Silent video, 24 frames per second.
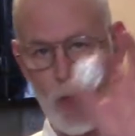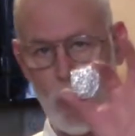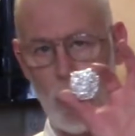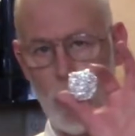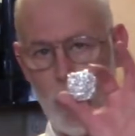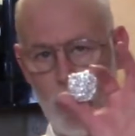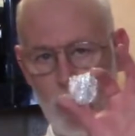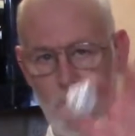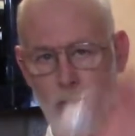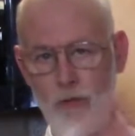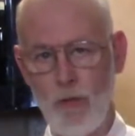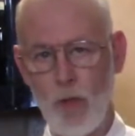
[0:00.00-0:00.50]

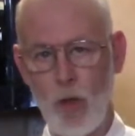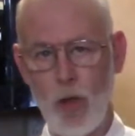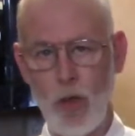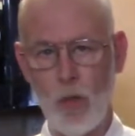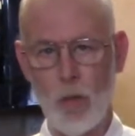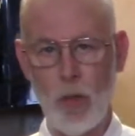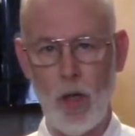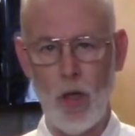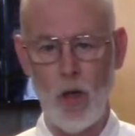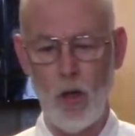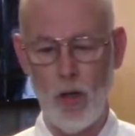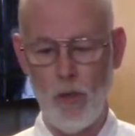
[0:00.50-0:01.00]
Tinfoil
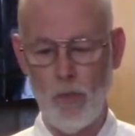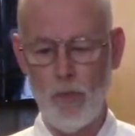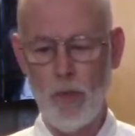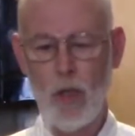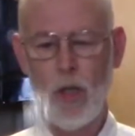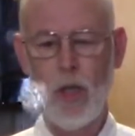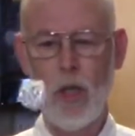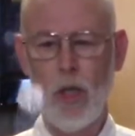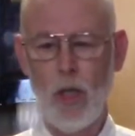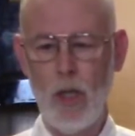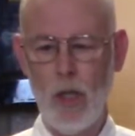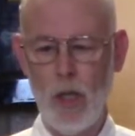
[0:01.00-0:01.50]
ball.
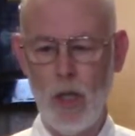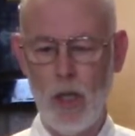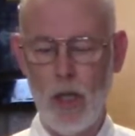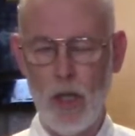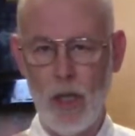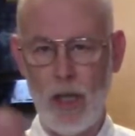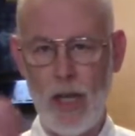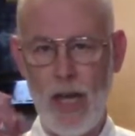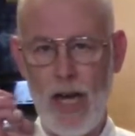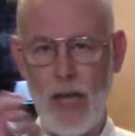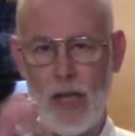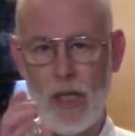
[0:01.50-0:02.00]

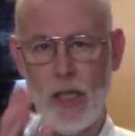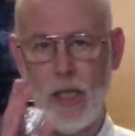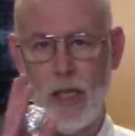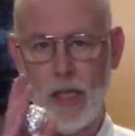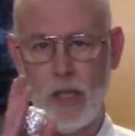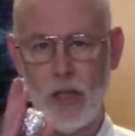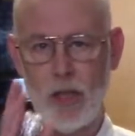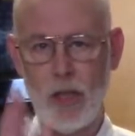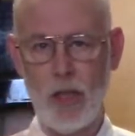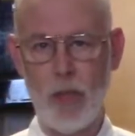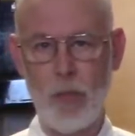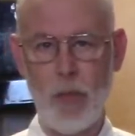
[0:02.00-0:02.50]
That
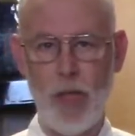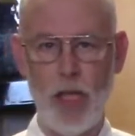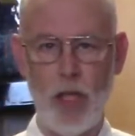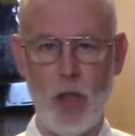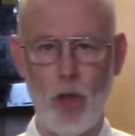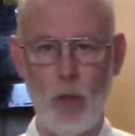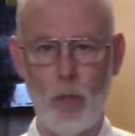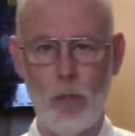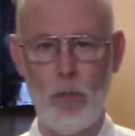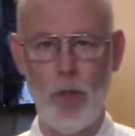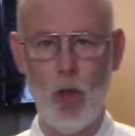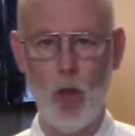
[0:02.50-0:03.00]
is going to make
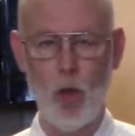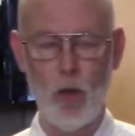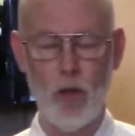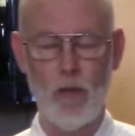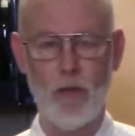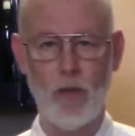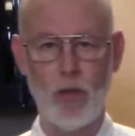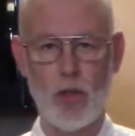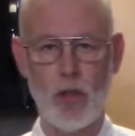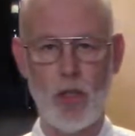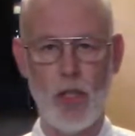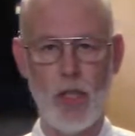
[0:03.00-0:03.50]
you
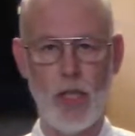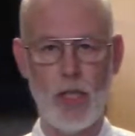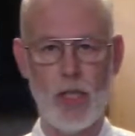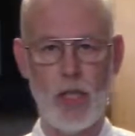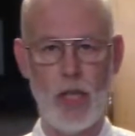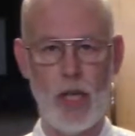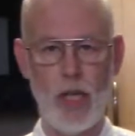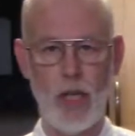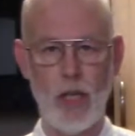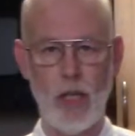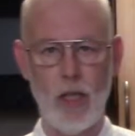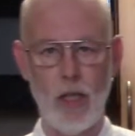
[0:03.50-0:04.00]
beautiful
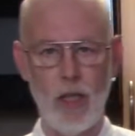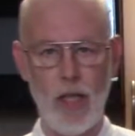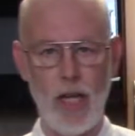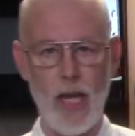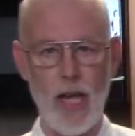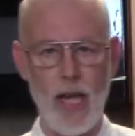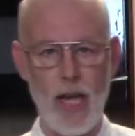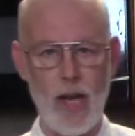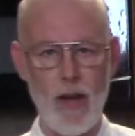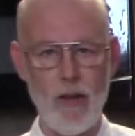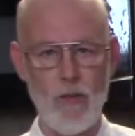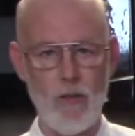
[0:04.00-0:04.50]
cheesecake
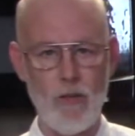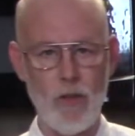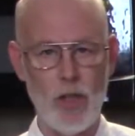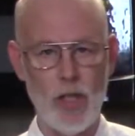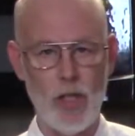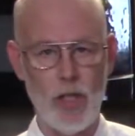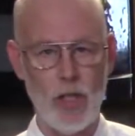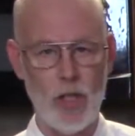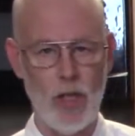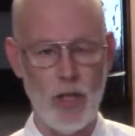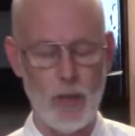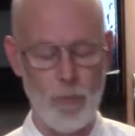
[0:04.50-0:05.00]
every
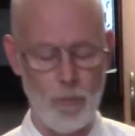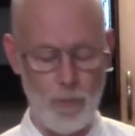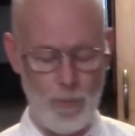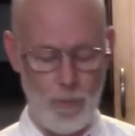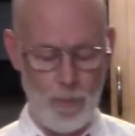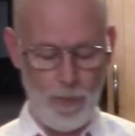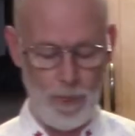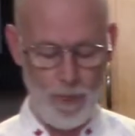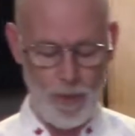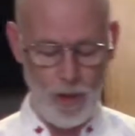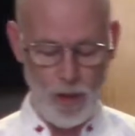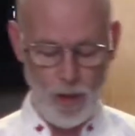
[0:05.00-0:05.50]
time.
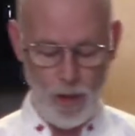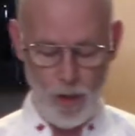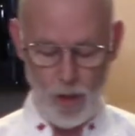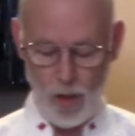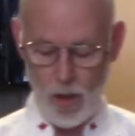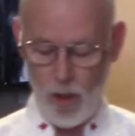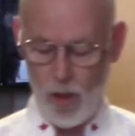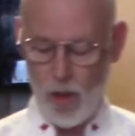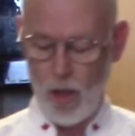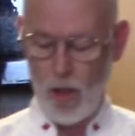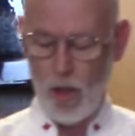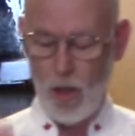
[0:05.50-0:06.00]

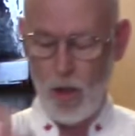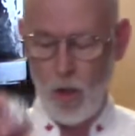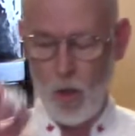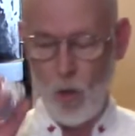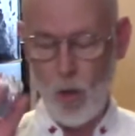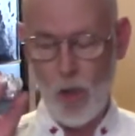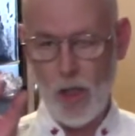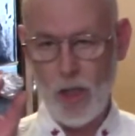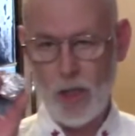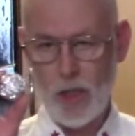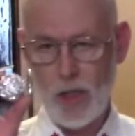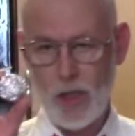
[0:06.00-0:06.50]

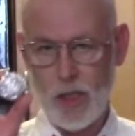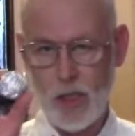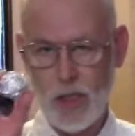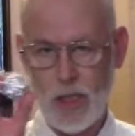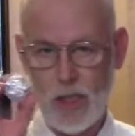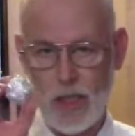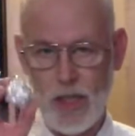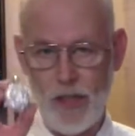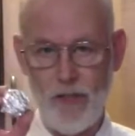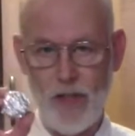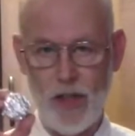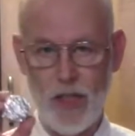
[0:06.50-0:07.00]
What is the
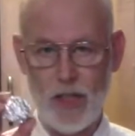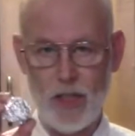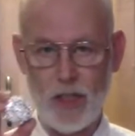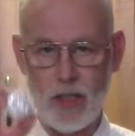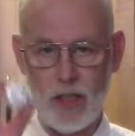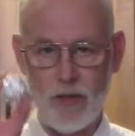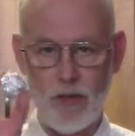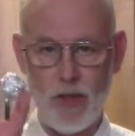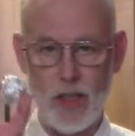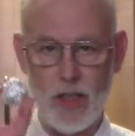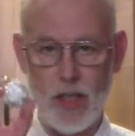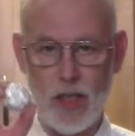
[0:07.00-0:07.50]
significance
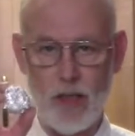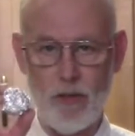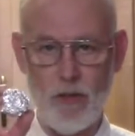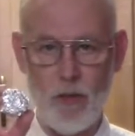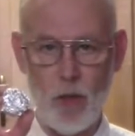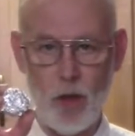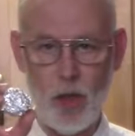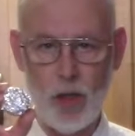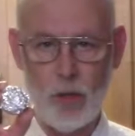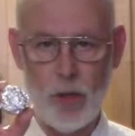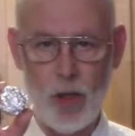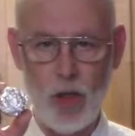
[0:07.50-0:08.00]
of the
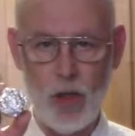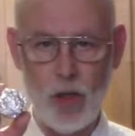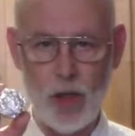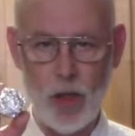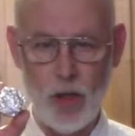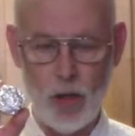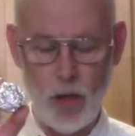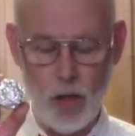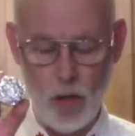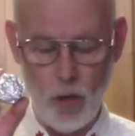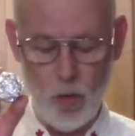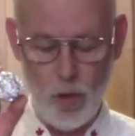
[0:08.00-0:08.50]
tinfoil ball,
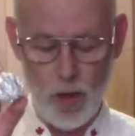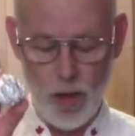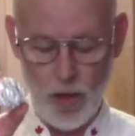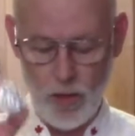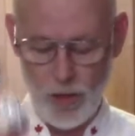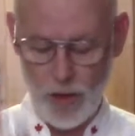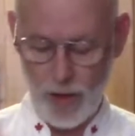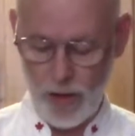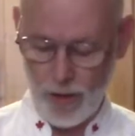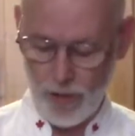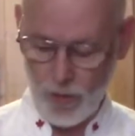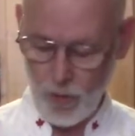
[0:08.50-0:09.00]
you're all
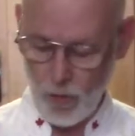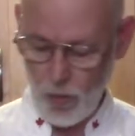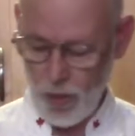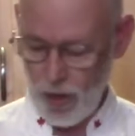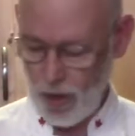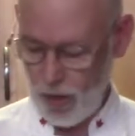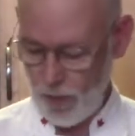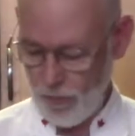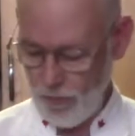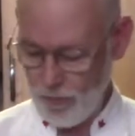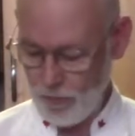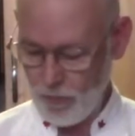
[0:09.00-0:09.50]
wondering?
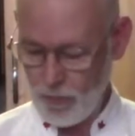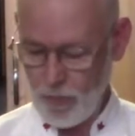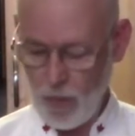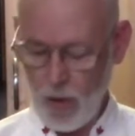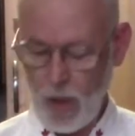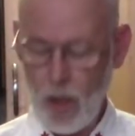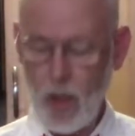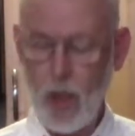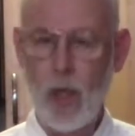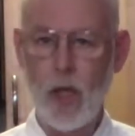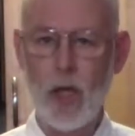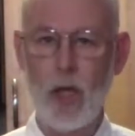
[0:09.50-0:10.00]
Well,
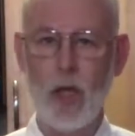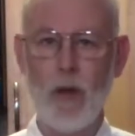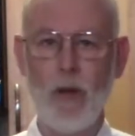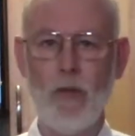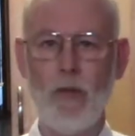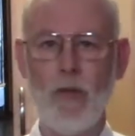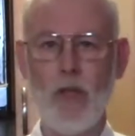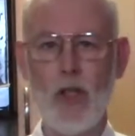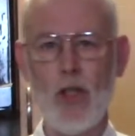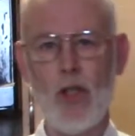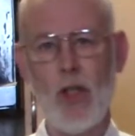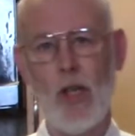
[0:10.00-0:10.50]

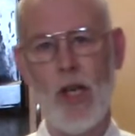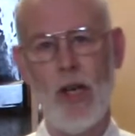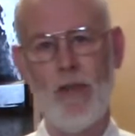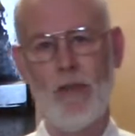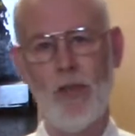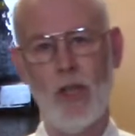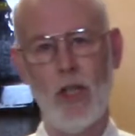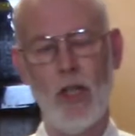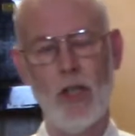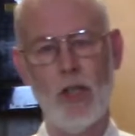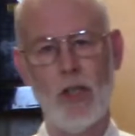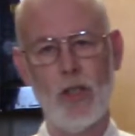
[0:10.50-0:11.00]
first you have
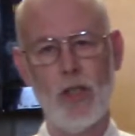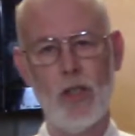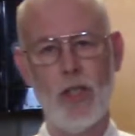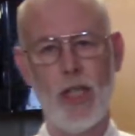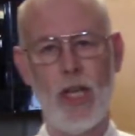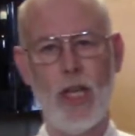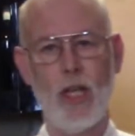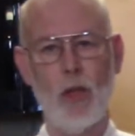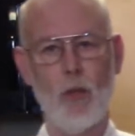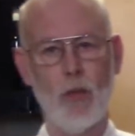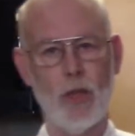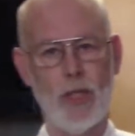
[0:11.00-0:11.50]
to
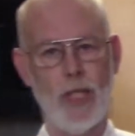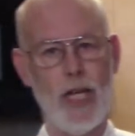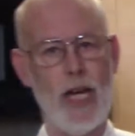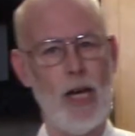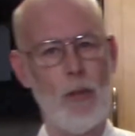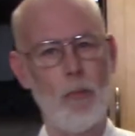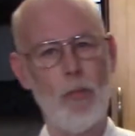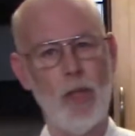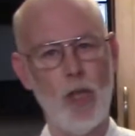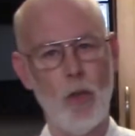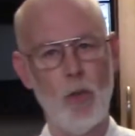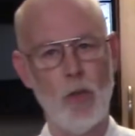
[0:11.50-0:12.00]
understand what's
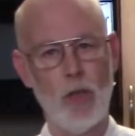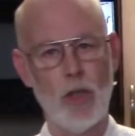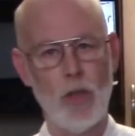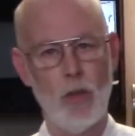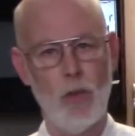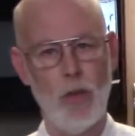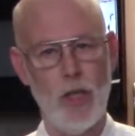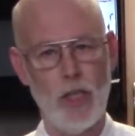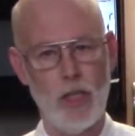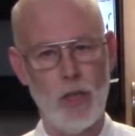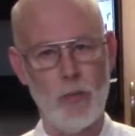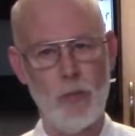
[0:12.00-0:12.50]
happening with the
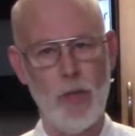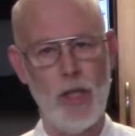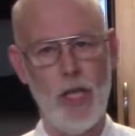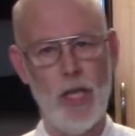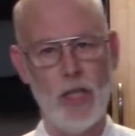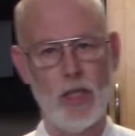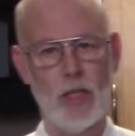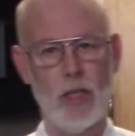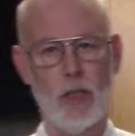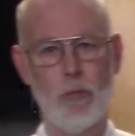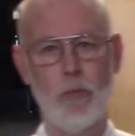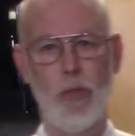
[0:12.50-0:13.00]
recipe
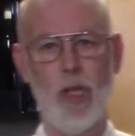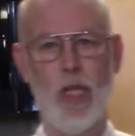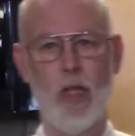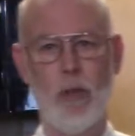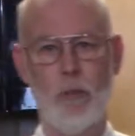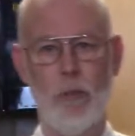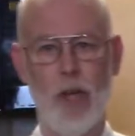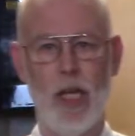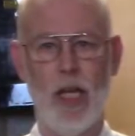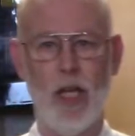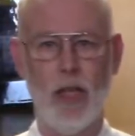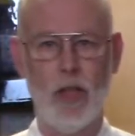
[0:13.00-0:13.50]
as it's being
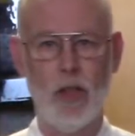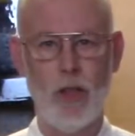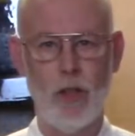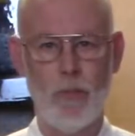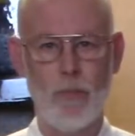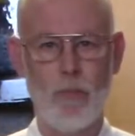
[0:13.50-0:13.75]
baked.